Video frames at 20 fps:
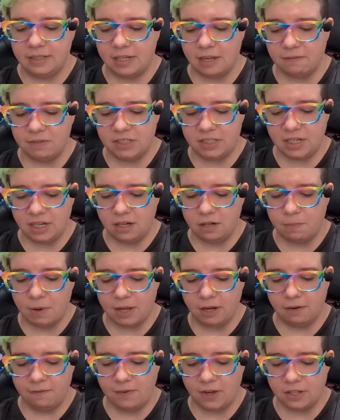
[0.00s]
Devastated
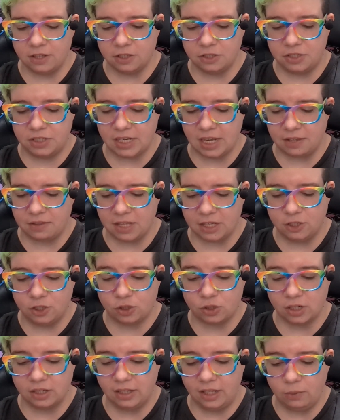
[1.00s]
by her father's death and
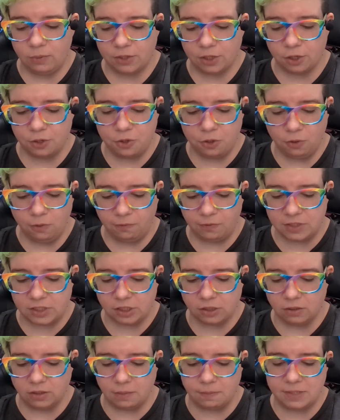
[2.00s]
struggling with her new
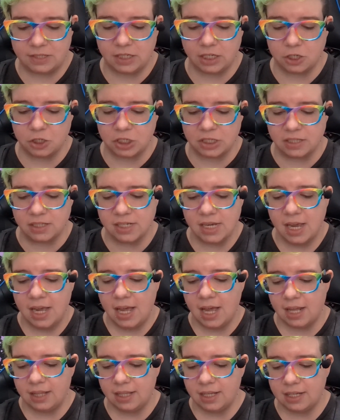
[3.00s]
physical limitations,
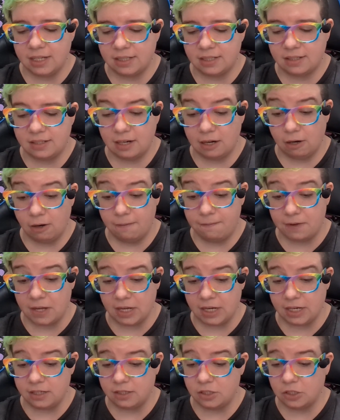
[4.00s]
Ella is
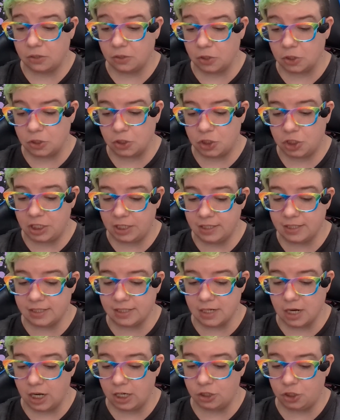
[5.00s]
terrified to learn she
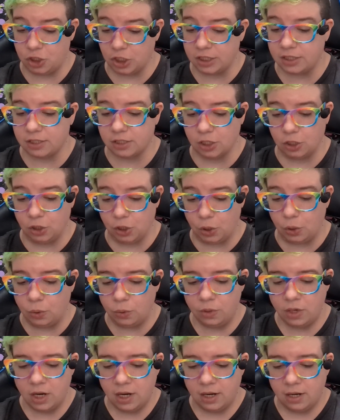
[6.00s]
is not just
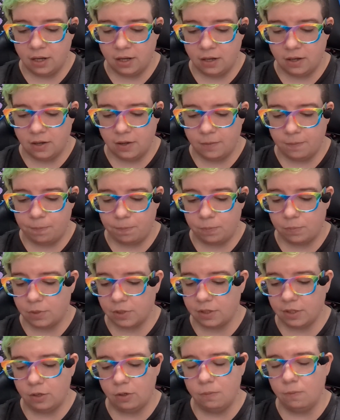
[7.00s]
alone,
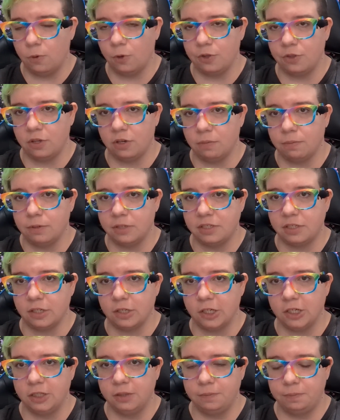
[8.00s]
but little more than a
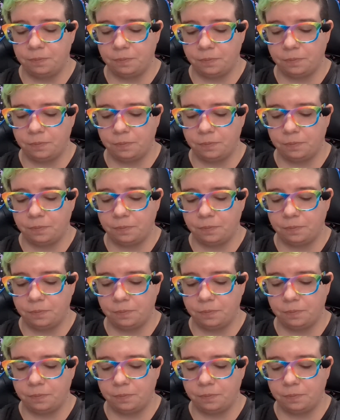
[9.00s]
prisoner.